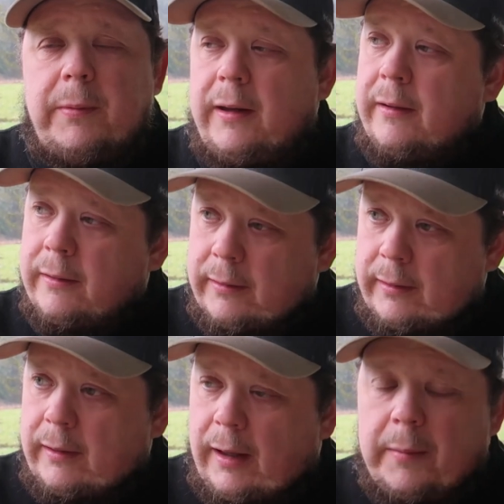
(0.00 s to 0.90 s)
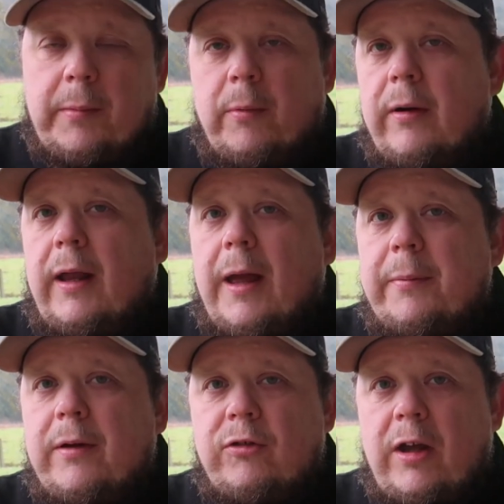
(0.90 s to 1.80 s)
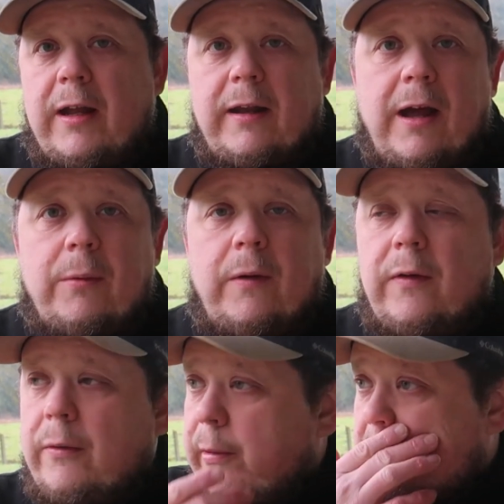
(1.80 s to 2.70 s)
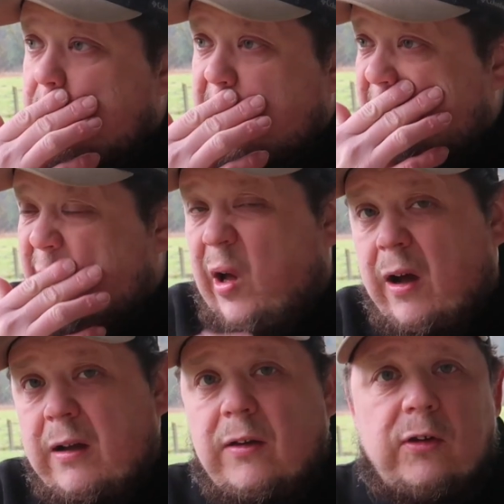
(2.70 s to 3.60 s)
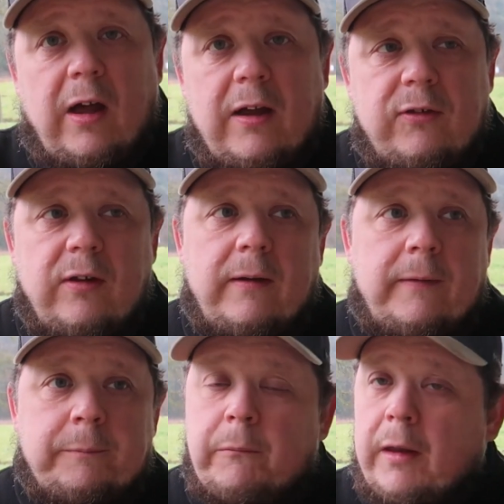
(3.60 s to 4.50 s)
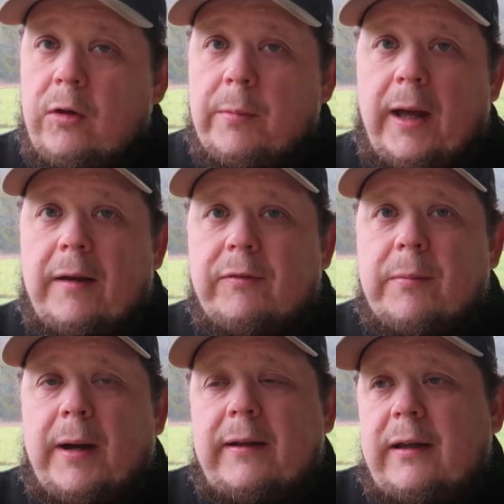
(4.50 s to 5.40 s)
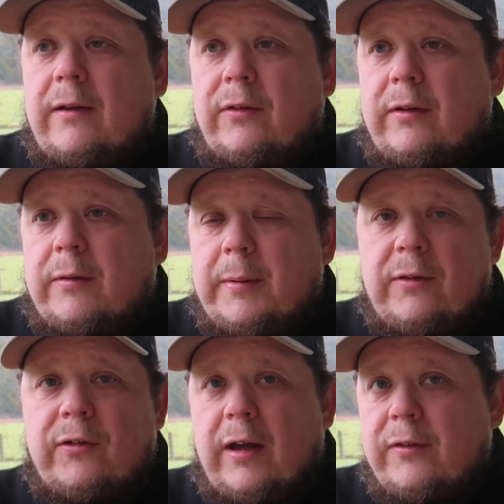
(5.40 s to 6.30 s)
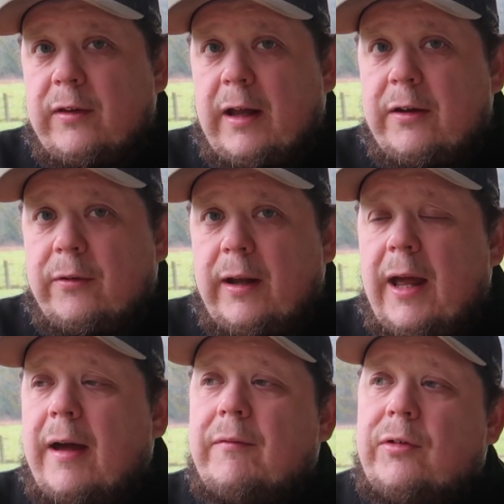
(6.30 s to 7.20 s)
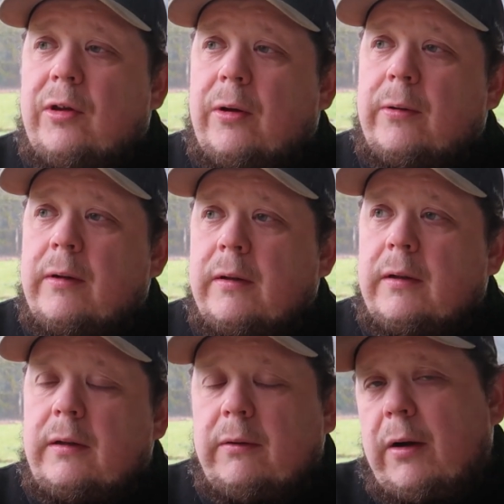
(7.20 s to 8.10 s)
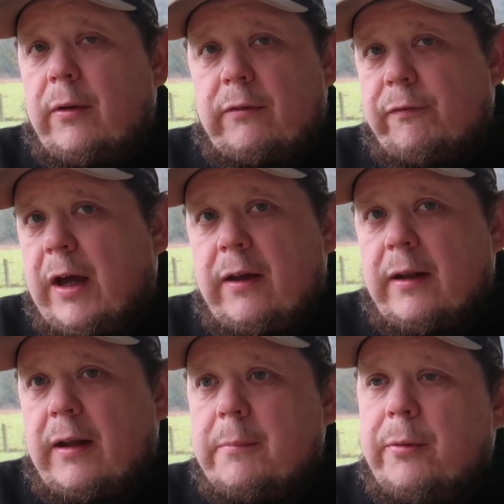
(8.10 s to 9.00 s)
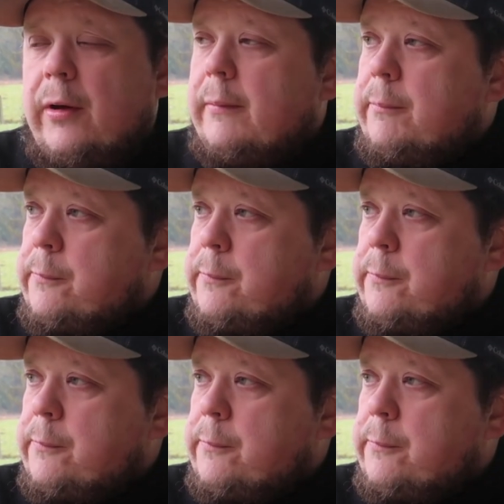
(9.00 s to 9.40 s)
me, I'd be more than happy to chat it out with you. We can talk, discuss. You might have some ideas and some insights that I don't have, so I always value that input.